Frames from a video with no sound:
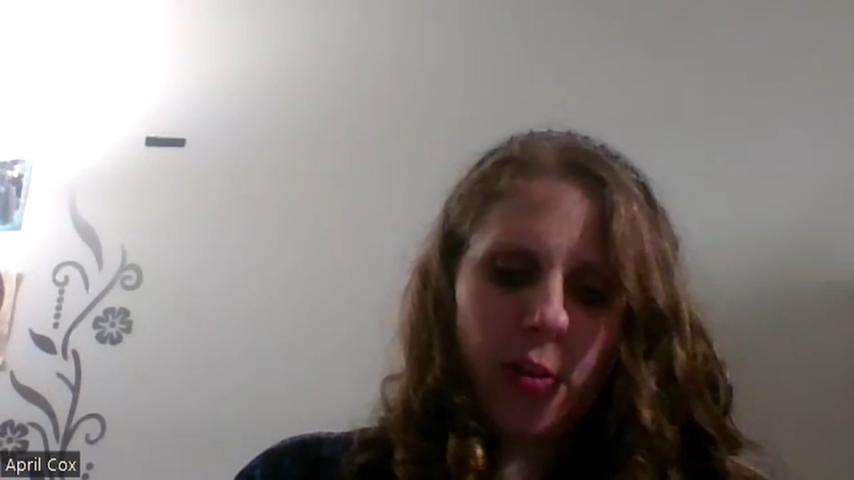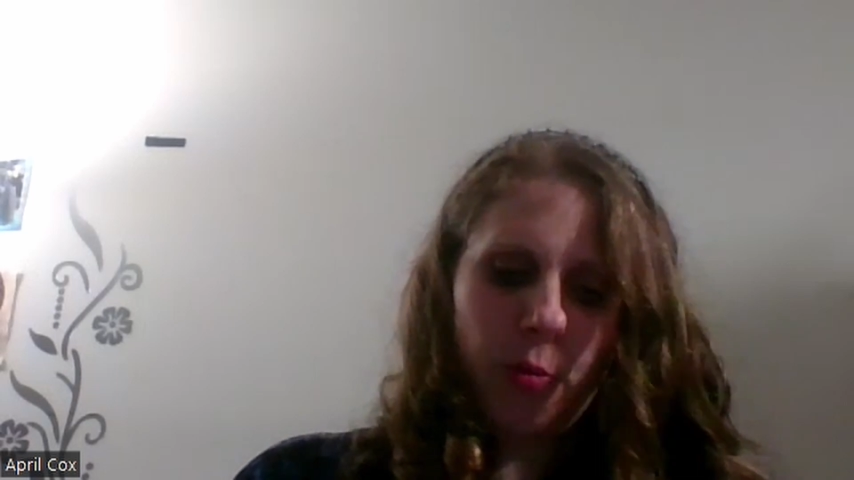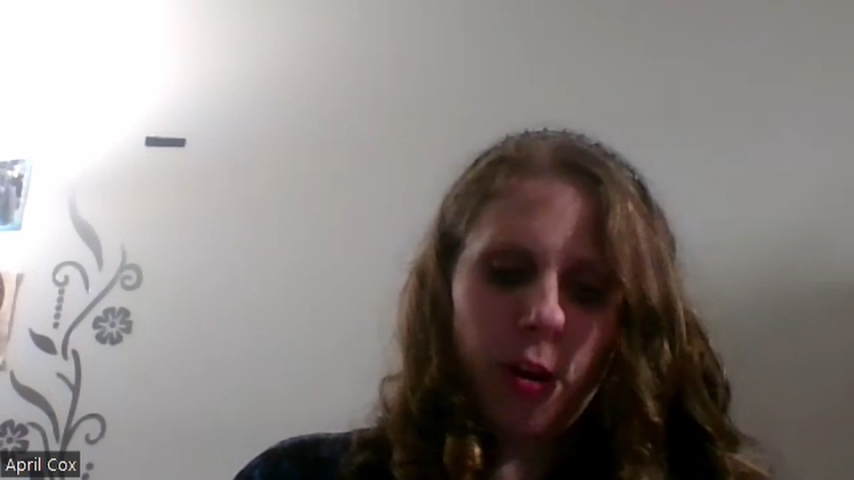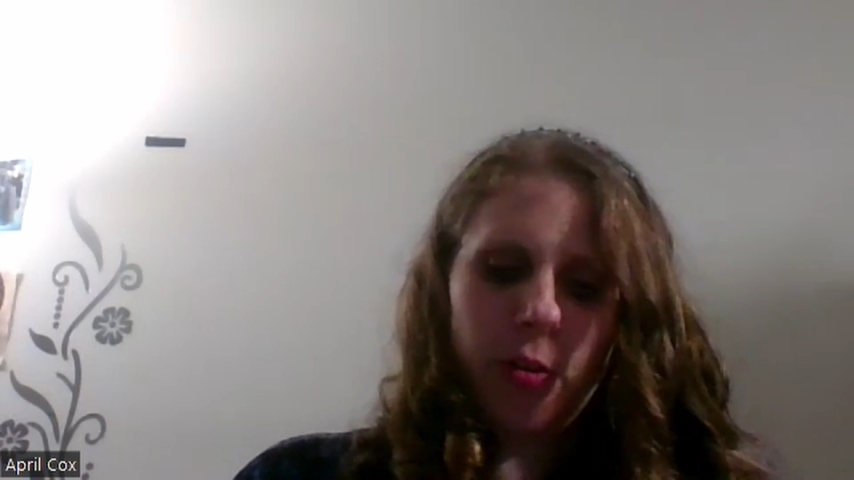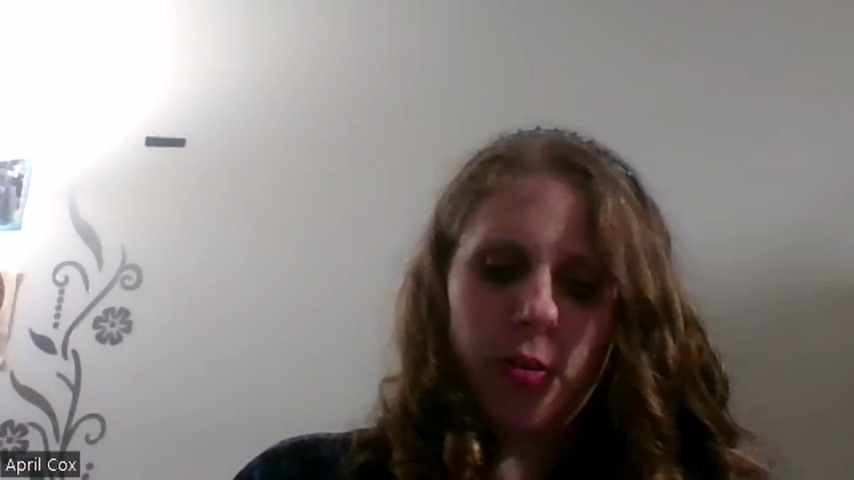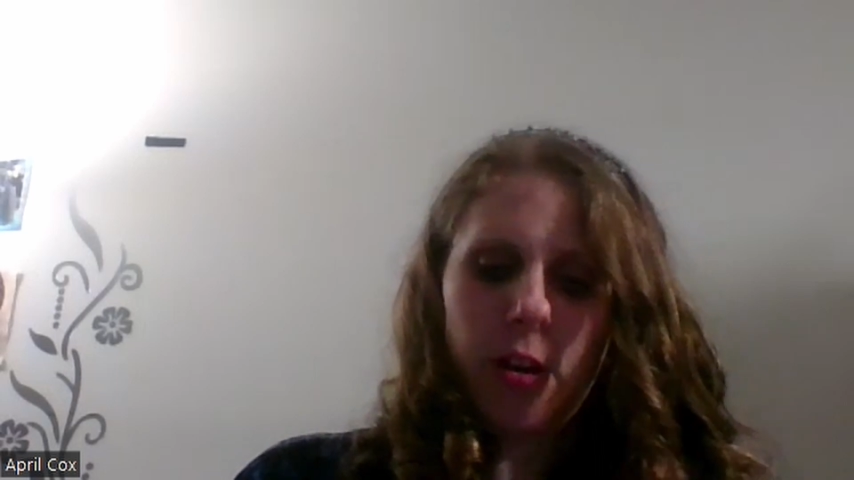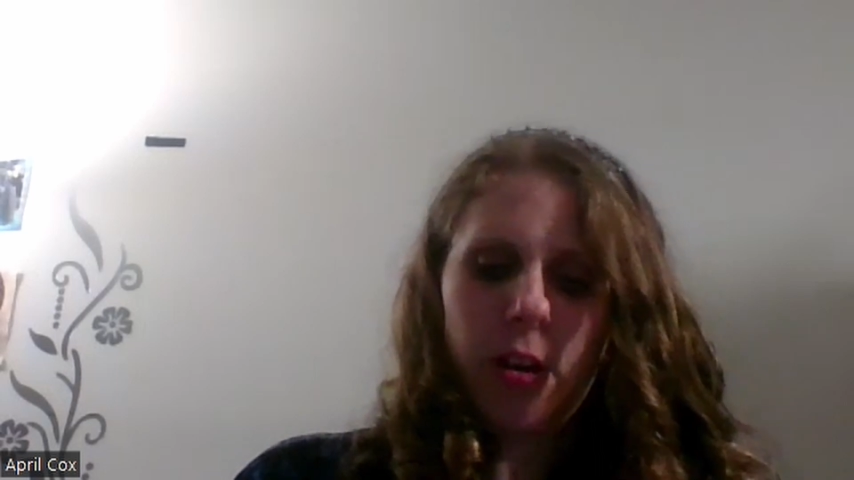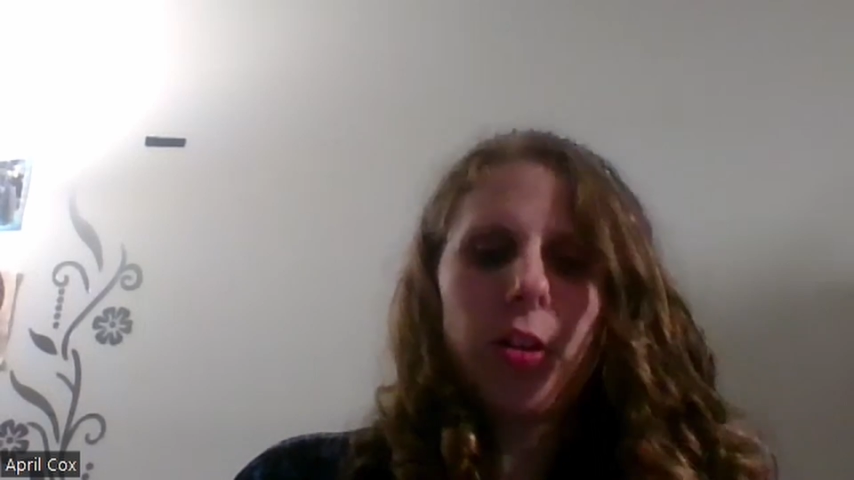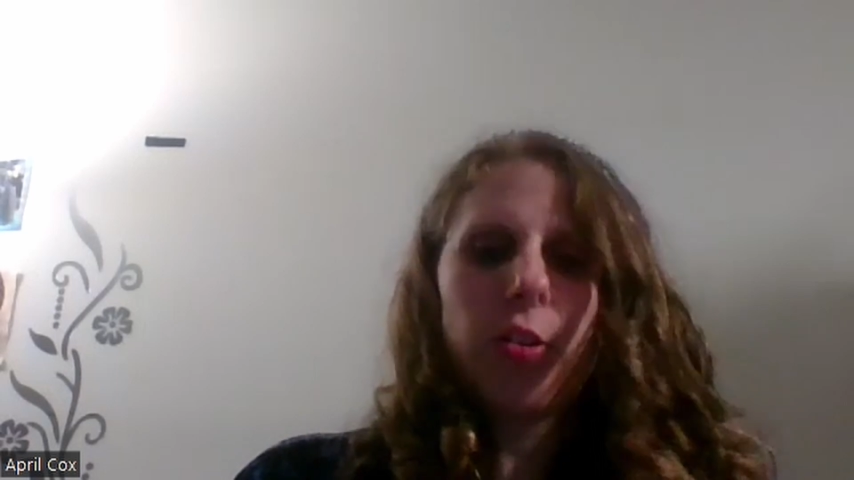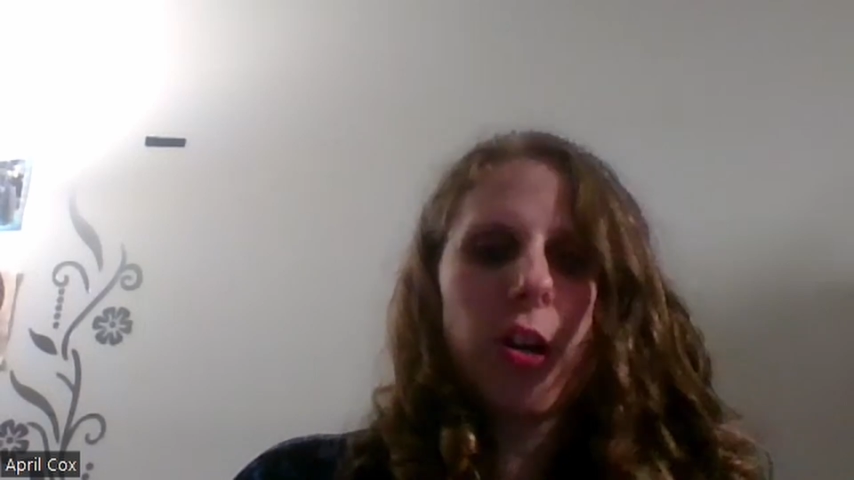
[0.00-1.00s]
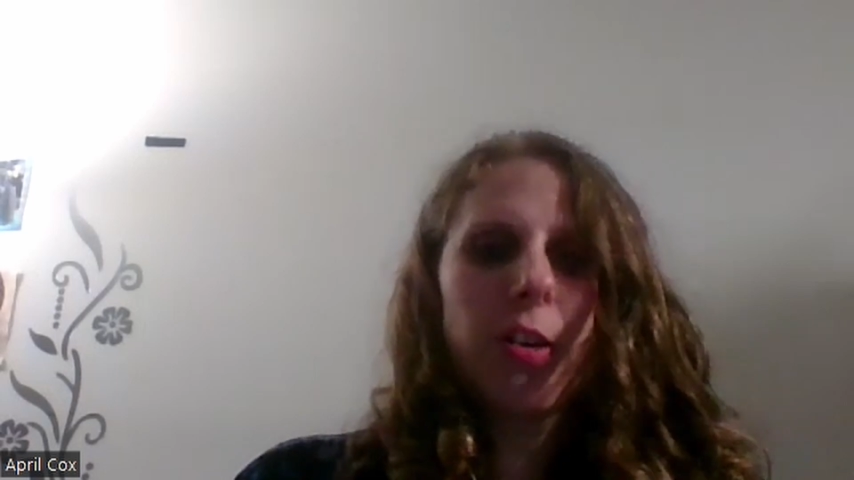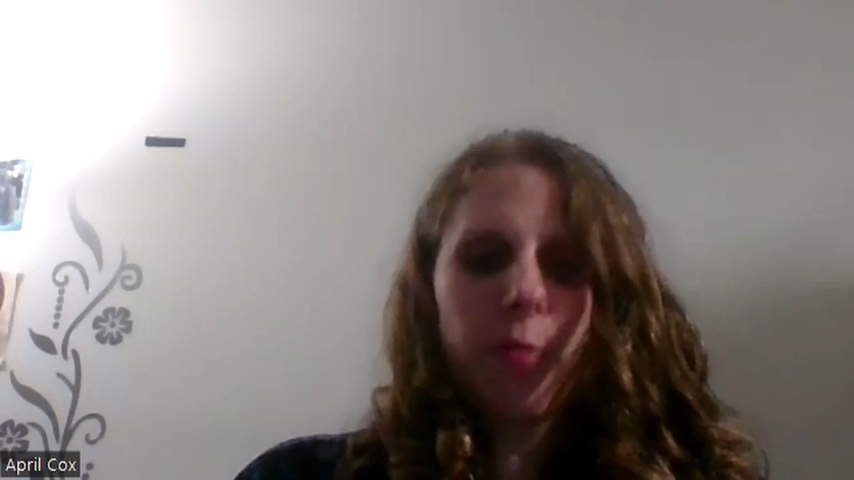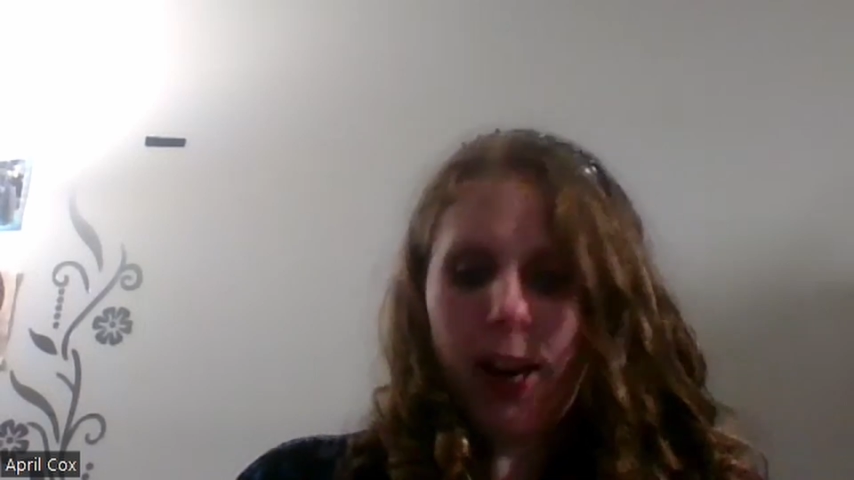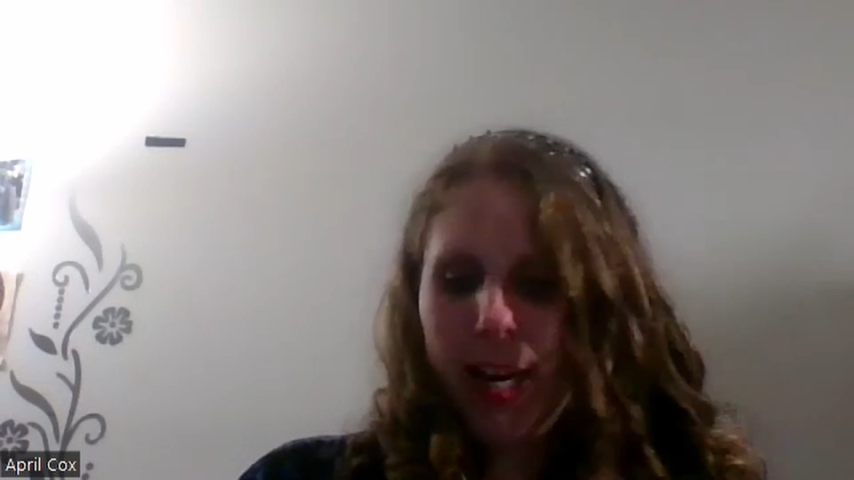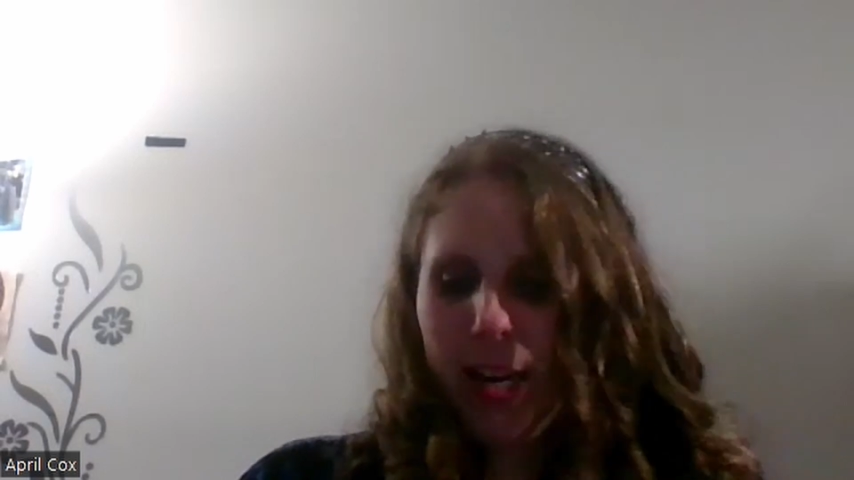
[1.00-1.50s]
road. Turn
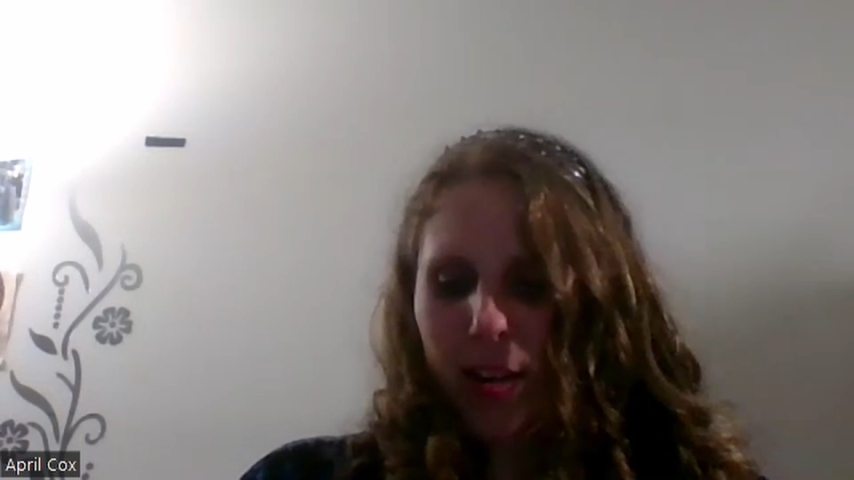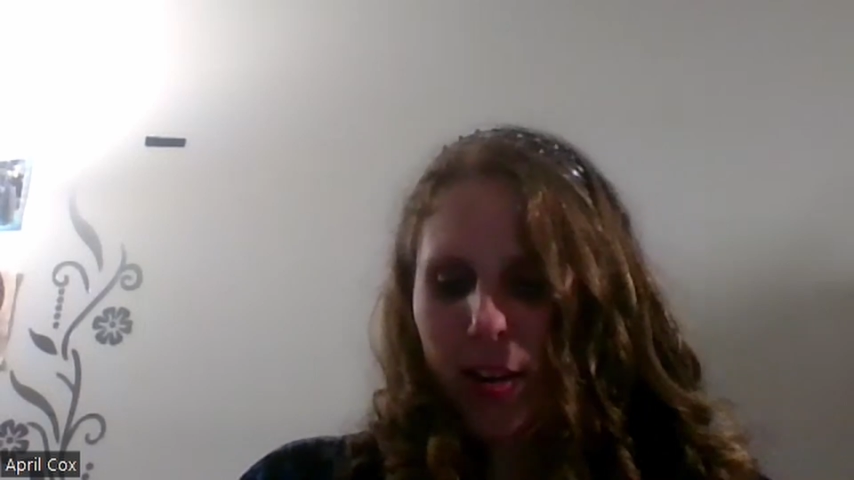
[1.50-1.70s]
right.